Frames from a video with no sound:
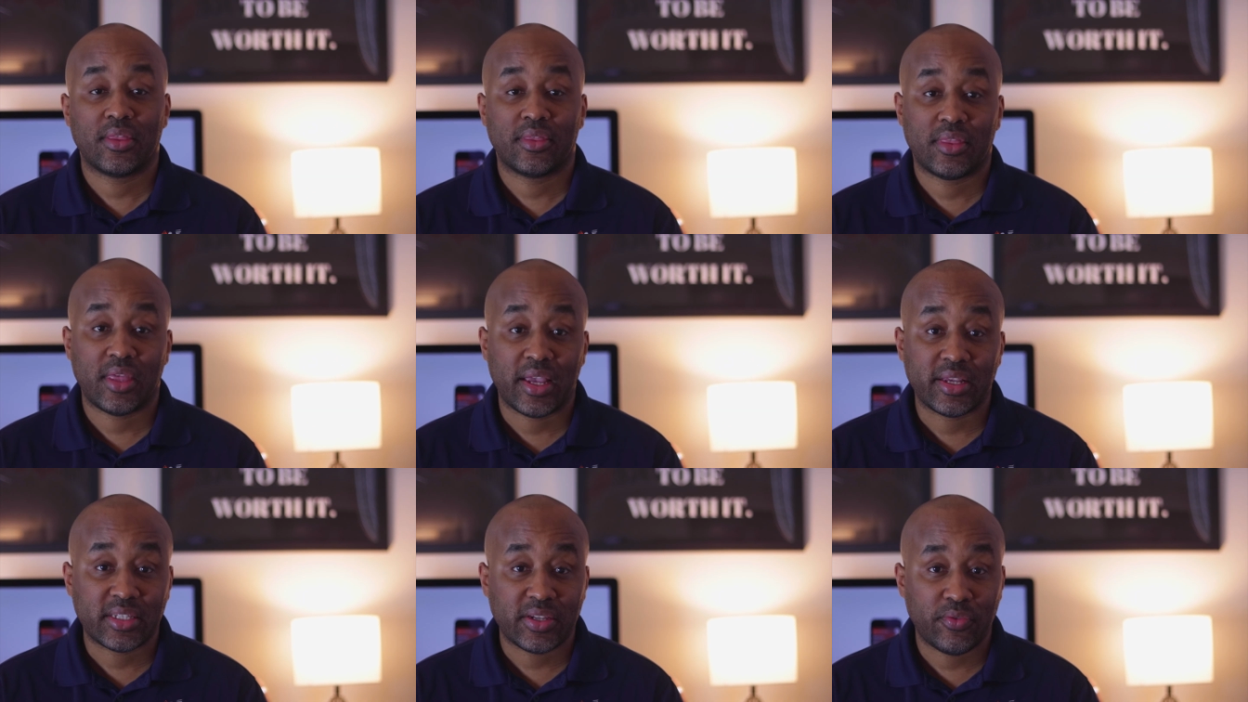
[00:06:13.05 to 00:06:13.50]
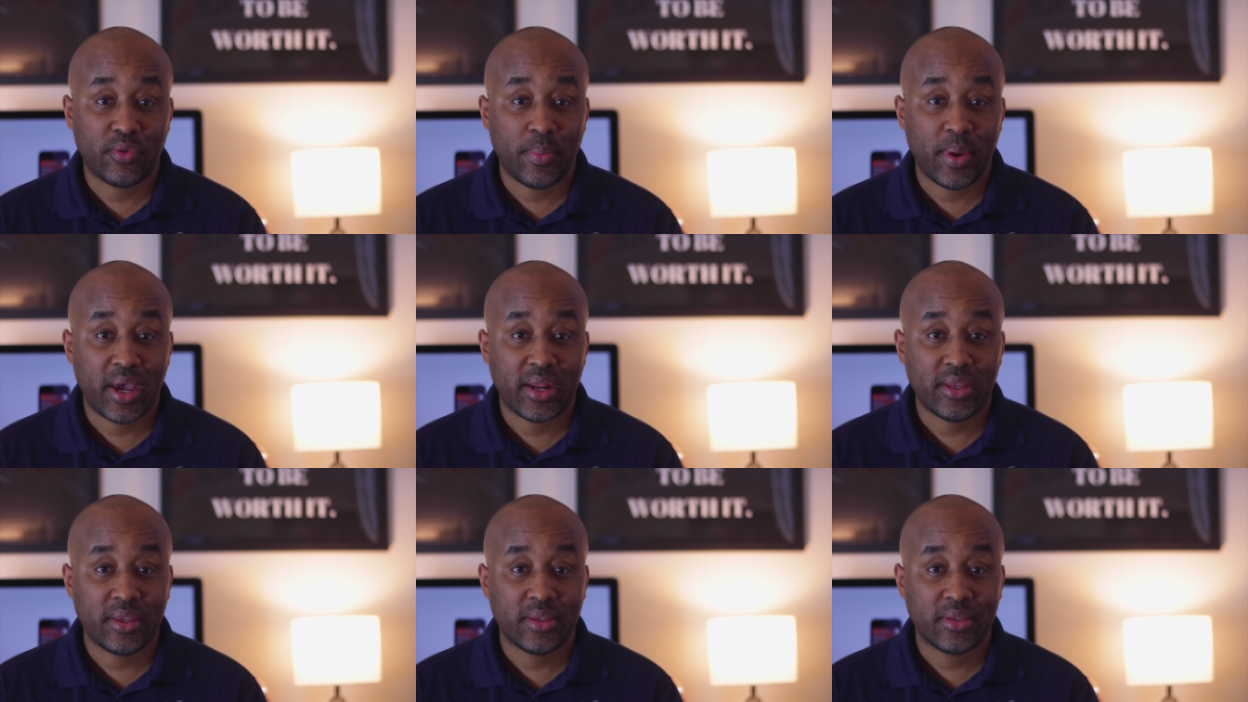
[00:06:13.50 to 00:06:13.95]
Thanks
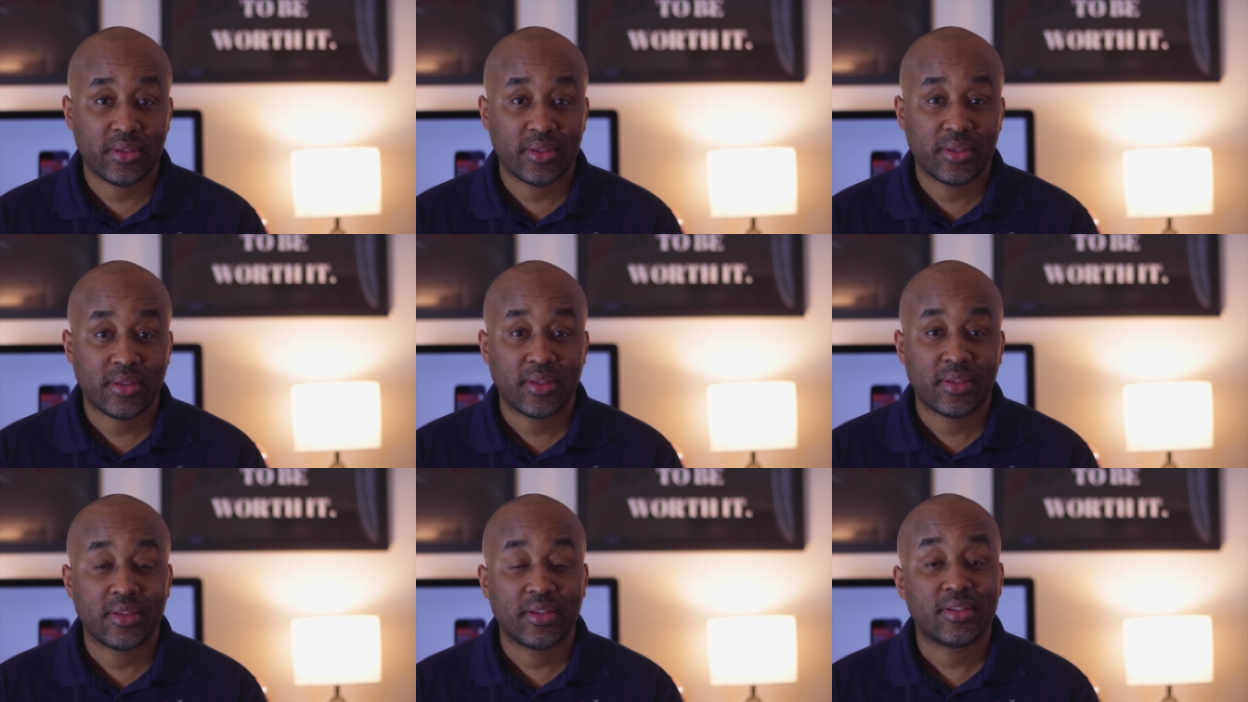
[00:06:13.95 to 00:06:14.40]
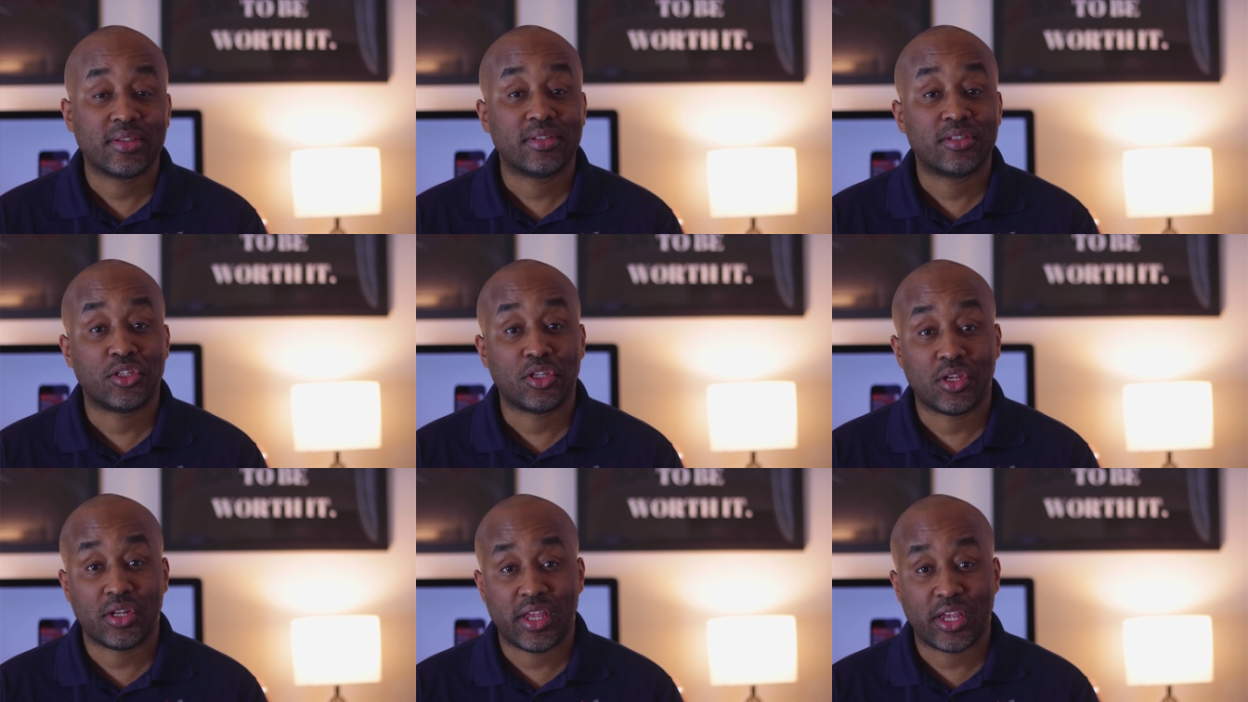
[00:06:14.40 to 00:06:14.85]
everybody,
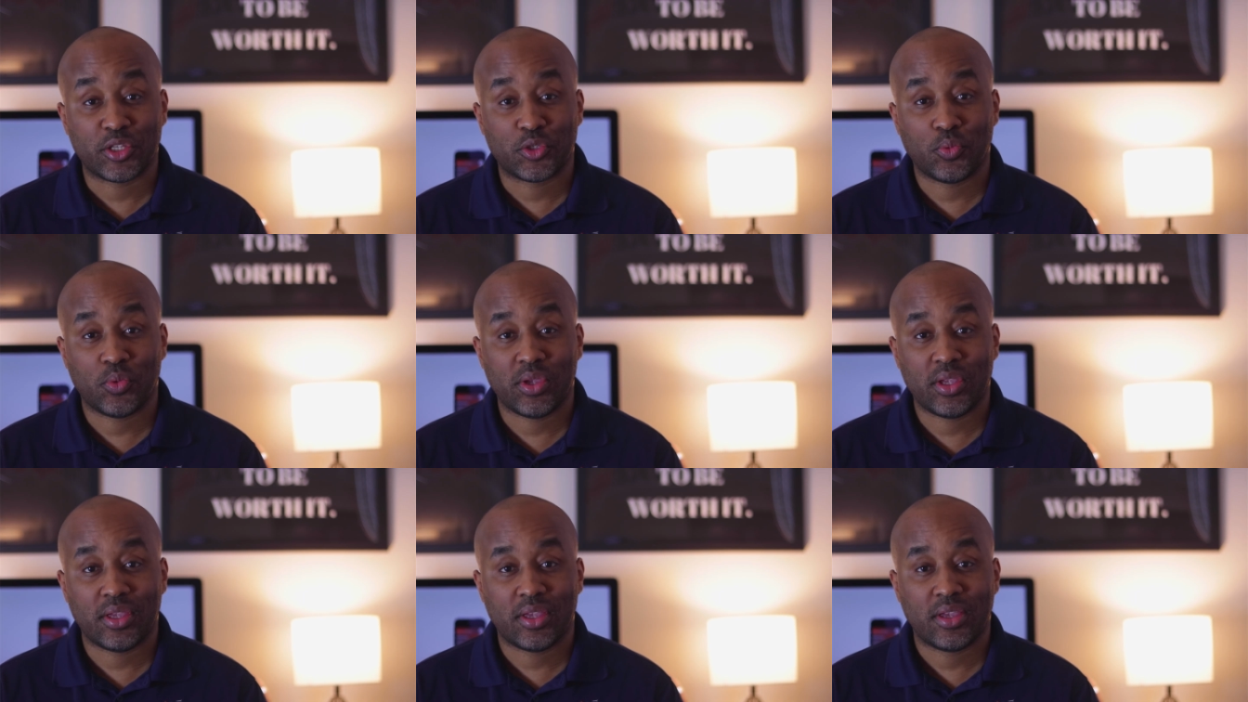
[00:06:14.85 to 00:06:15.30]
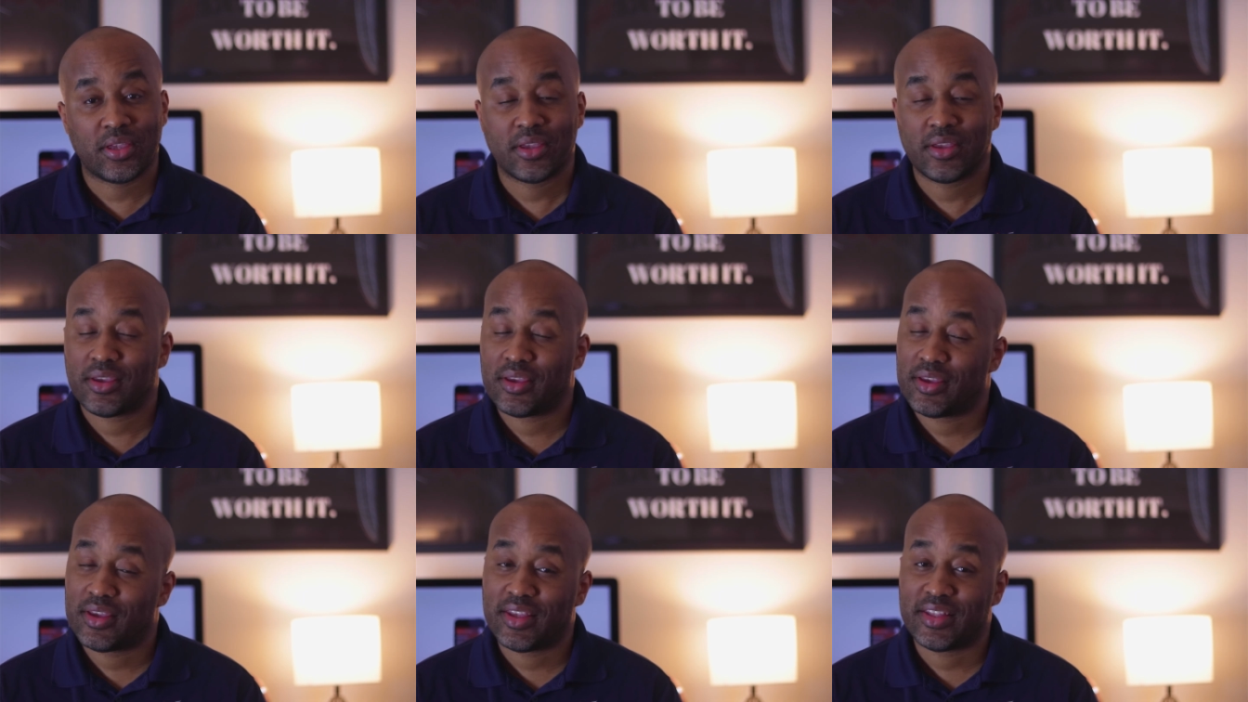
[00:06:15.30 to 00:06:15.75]
see you next week,
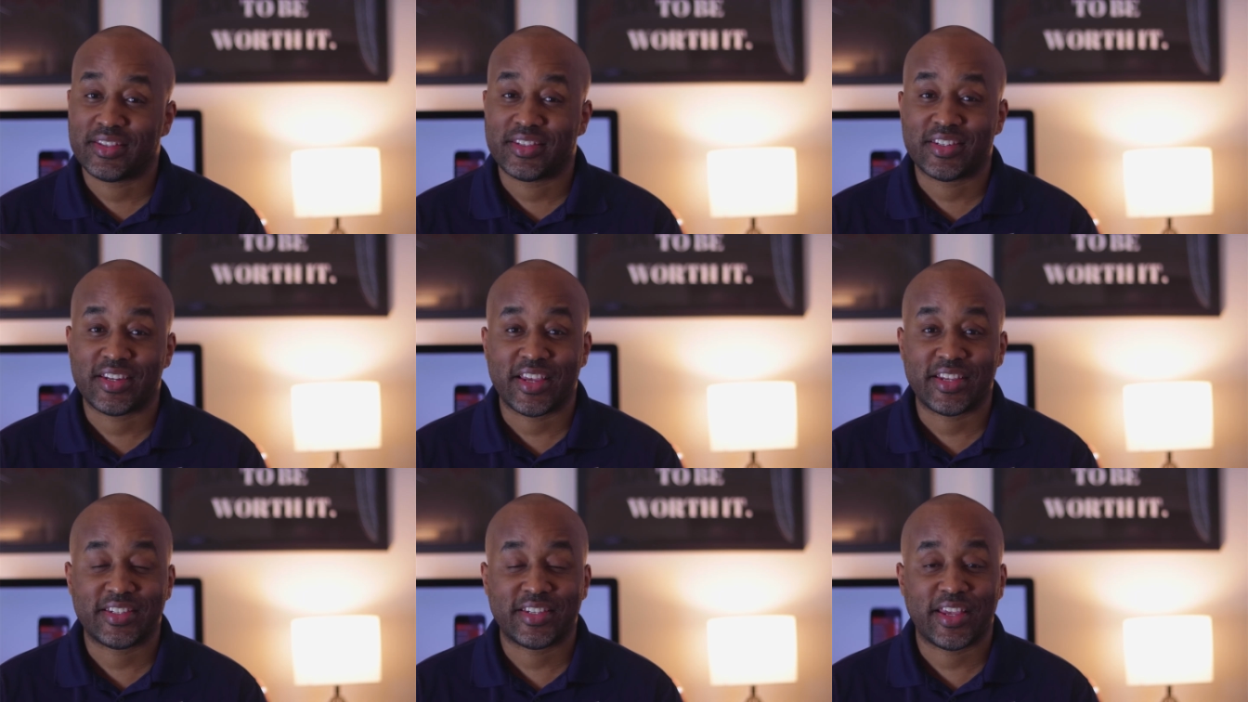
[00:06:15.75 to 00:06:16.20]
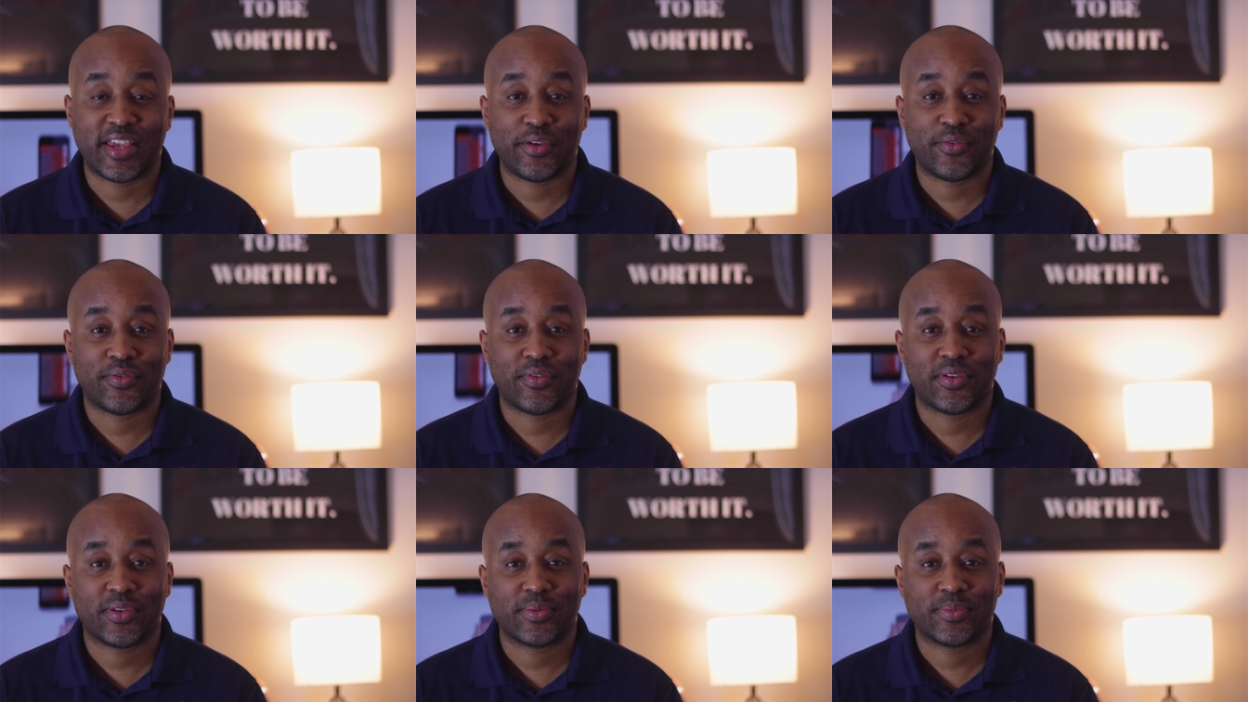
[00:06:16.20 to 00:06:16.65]
and stay
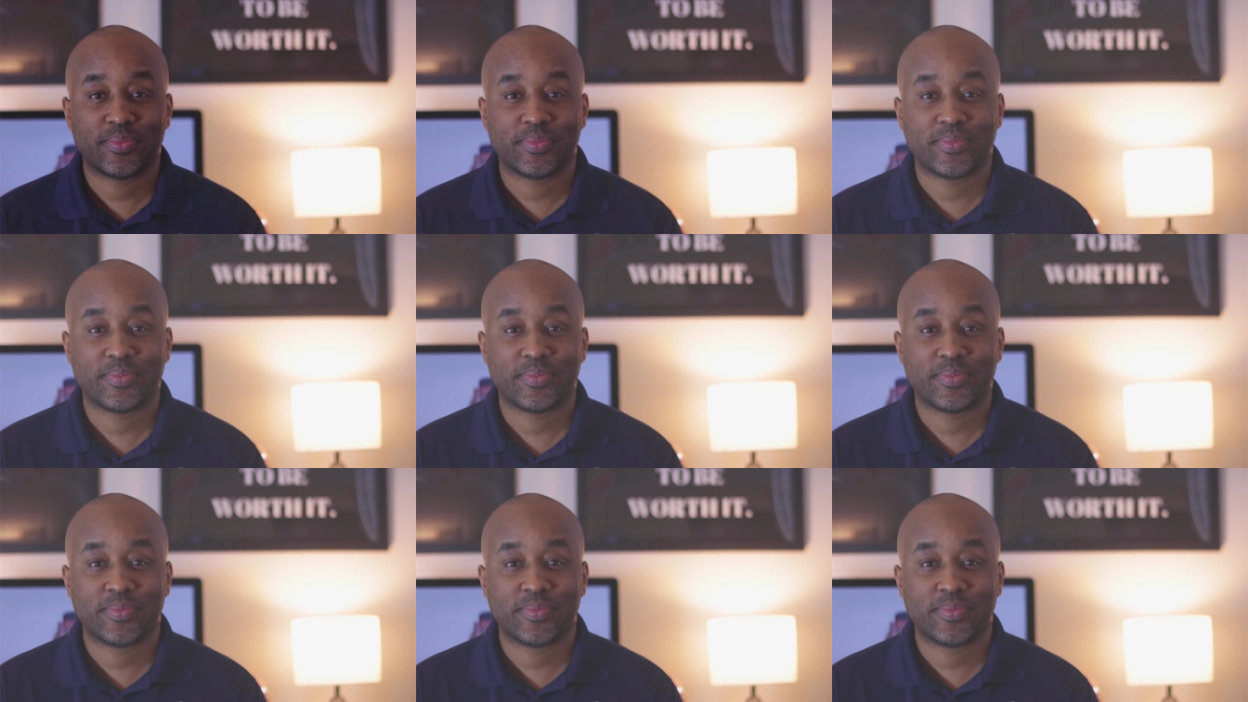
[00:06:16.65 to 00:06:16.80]
safe.